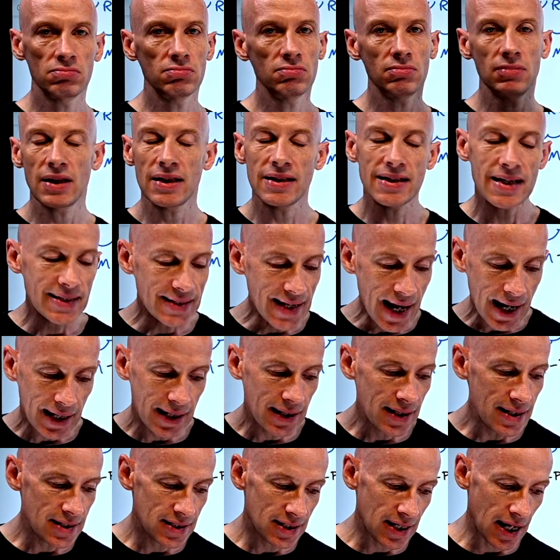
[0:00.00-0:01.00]
is exactly
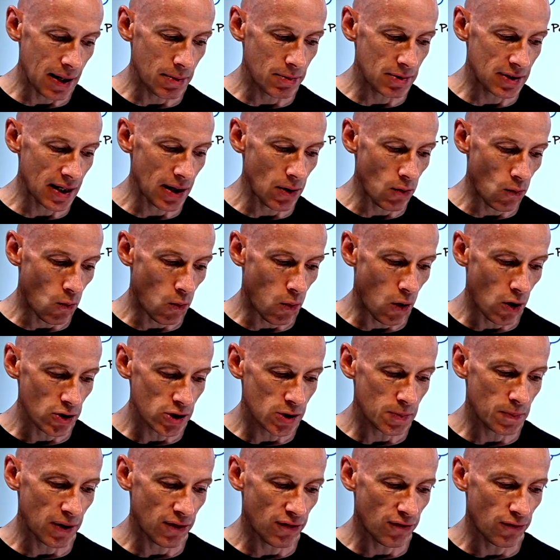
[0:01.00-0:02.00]
the same as it was
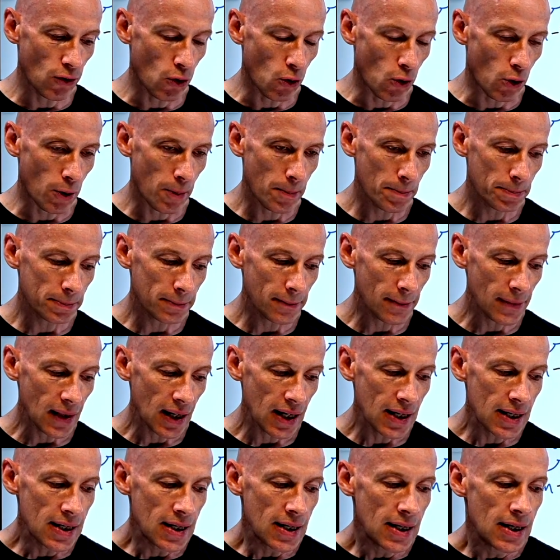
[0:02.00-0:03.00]
before.
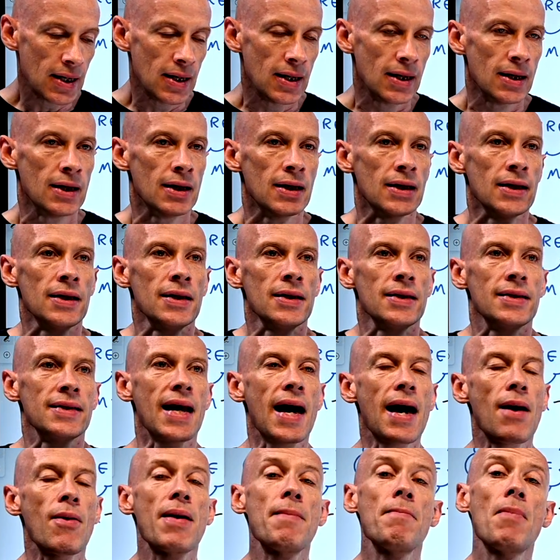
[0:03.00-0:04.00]

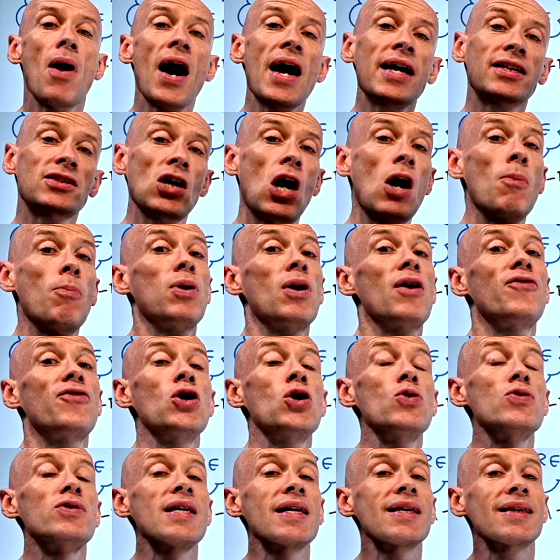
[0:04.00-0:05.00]
Now, in my example of
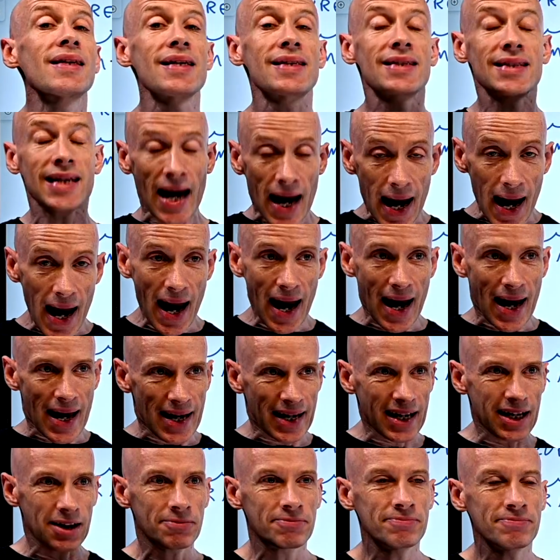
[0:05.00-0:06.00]
using the
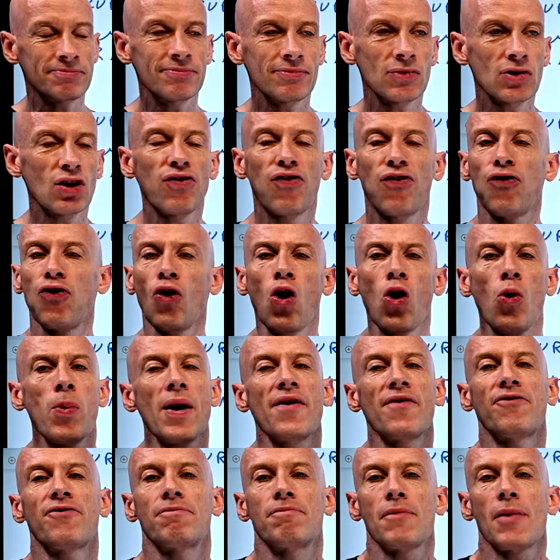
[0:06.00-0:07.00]
tag, the flaw
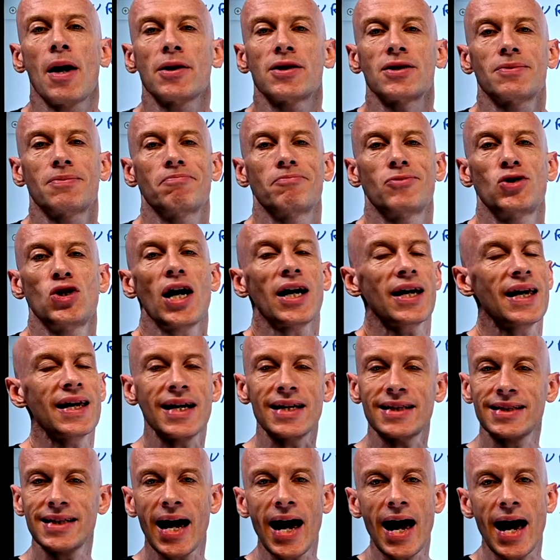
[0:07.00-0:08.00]
with checking a
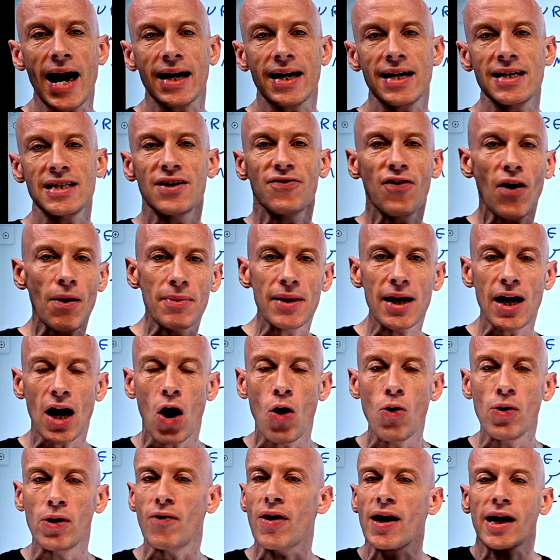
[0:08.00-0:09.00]
tag is if I'm the
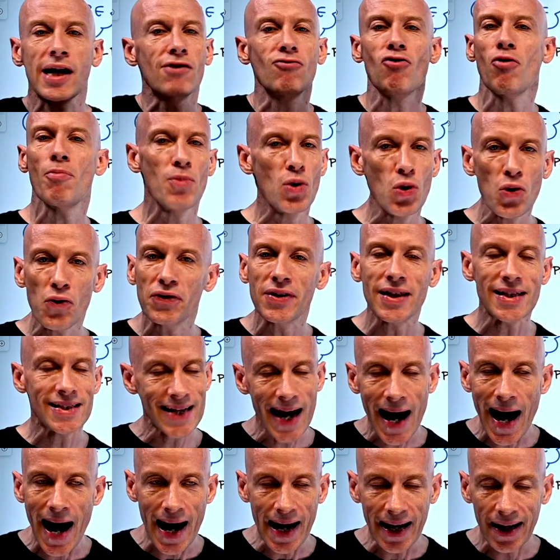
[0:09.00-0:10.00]
owner, I can remove the
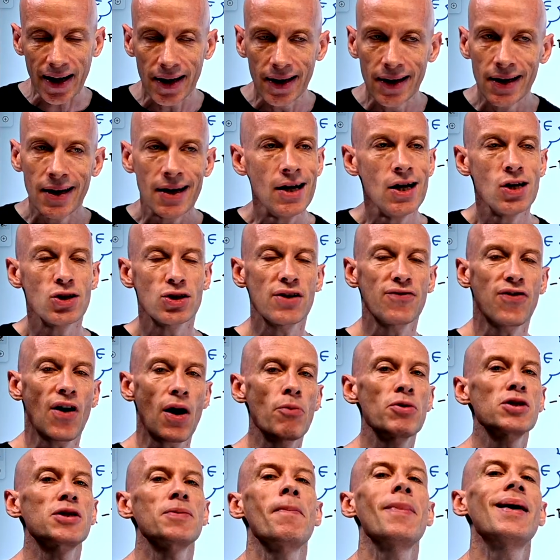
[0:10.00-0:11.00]
tag. So if I
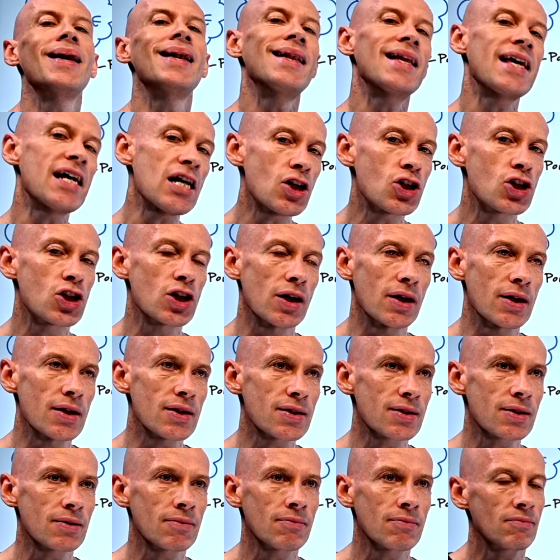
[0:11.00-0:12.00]
was
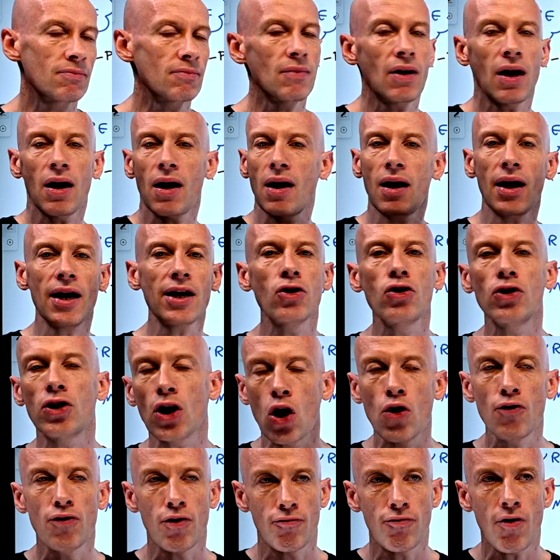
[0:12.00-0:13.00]
malicious, I could
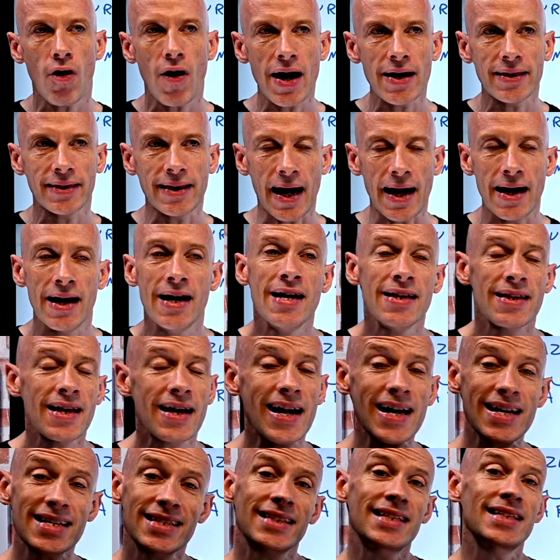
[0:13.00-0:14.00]
override that. Now
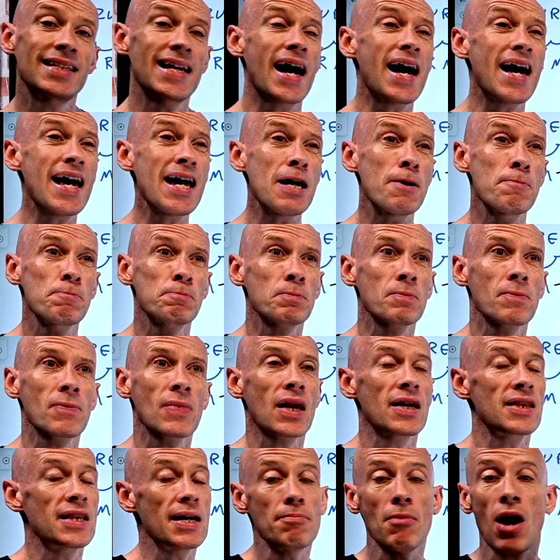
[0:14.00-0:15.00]
that's today.
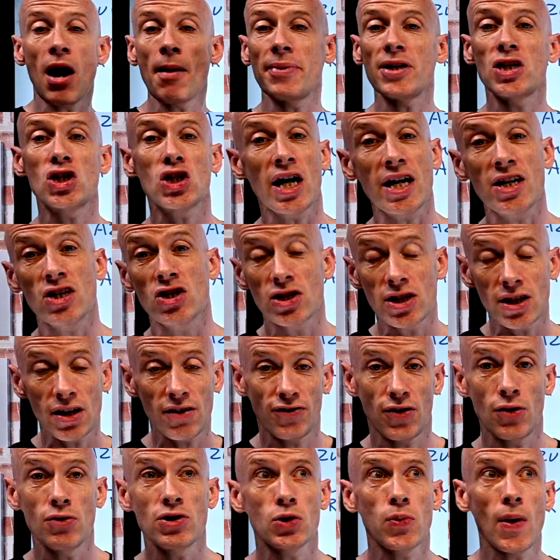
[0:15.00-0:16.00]
There might be changes in the
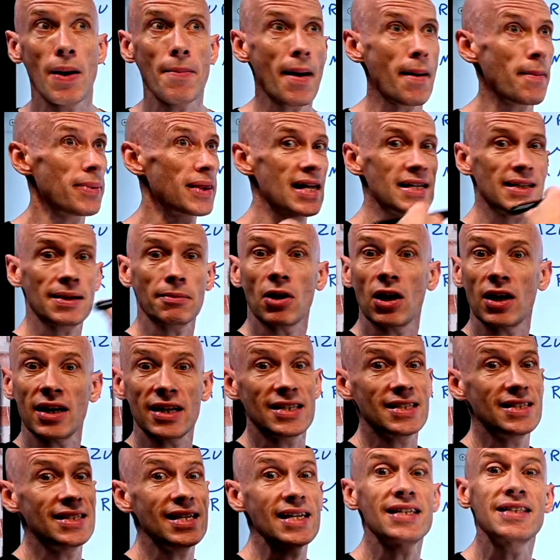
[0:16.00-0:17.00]
future where maybe there's some kind of
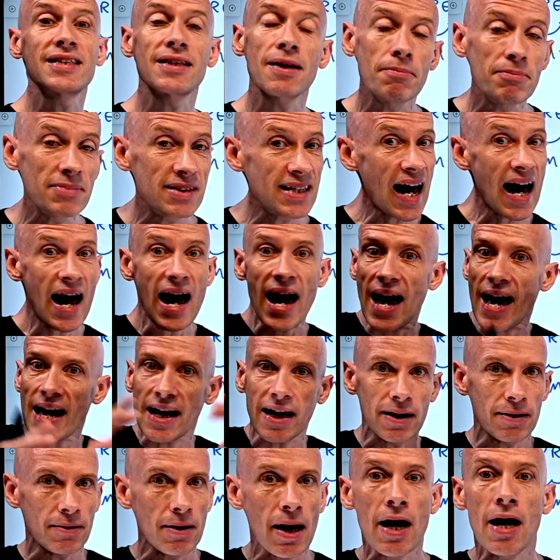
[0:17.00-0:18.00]
system tag
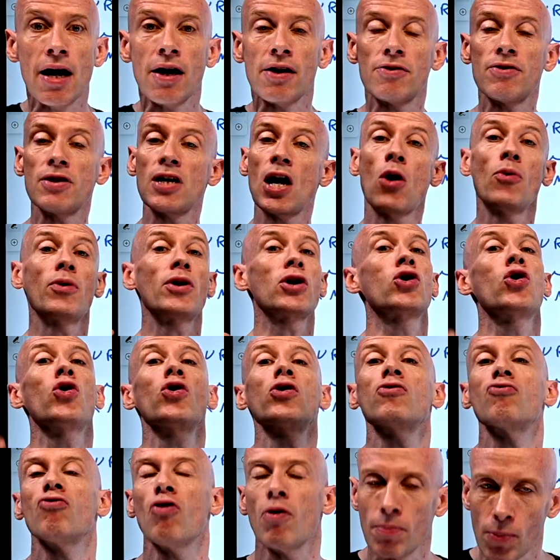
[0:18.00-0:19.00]
and the owner
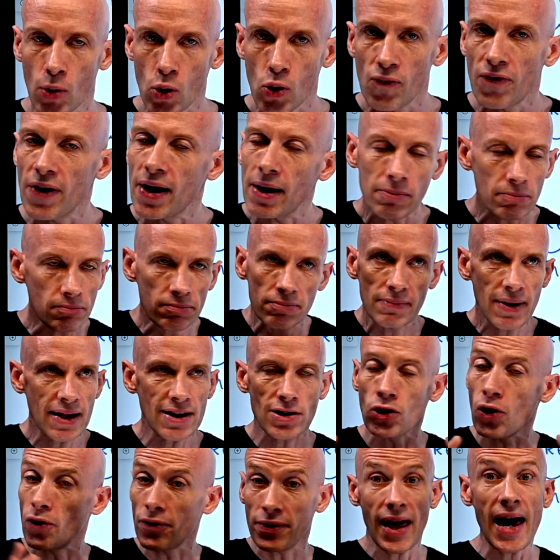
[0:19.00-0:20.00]
couldn't remove it. That's
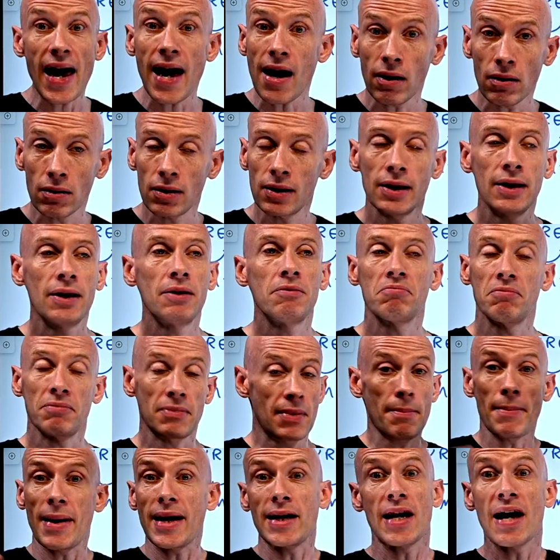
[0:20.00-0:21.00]
not there, and
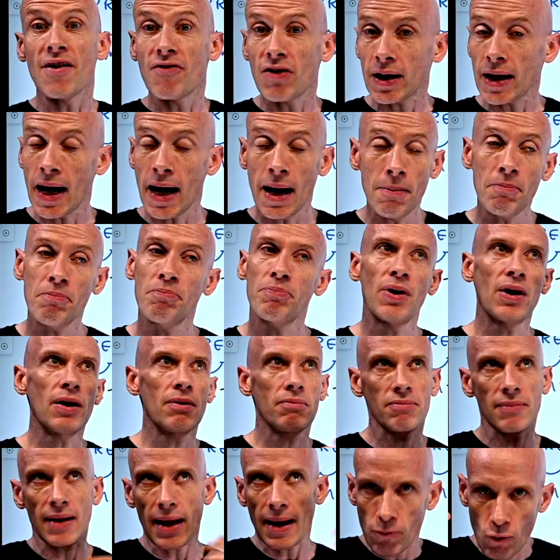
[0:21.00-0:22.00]
that may never come,
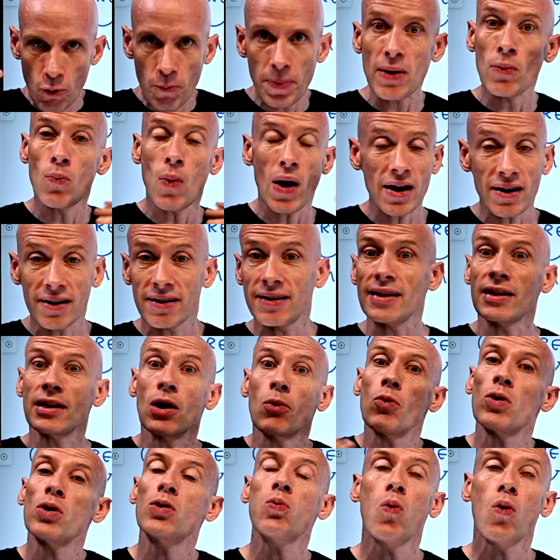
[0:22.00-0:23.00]
but that would be one thing that
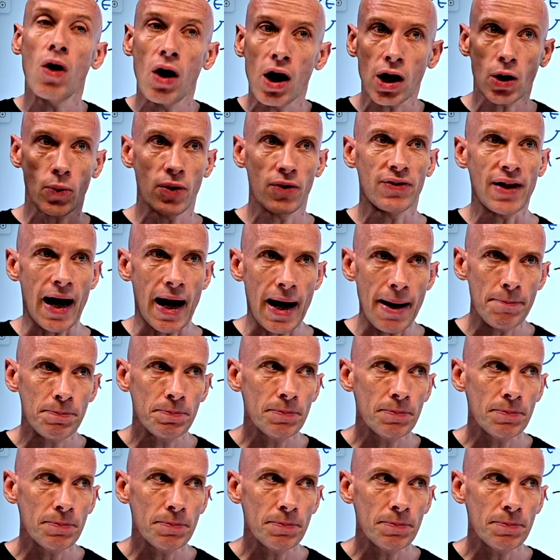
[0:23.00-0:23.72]
would work with that.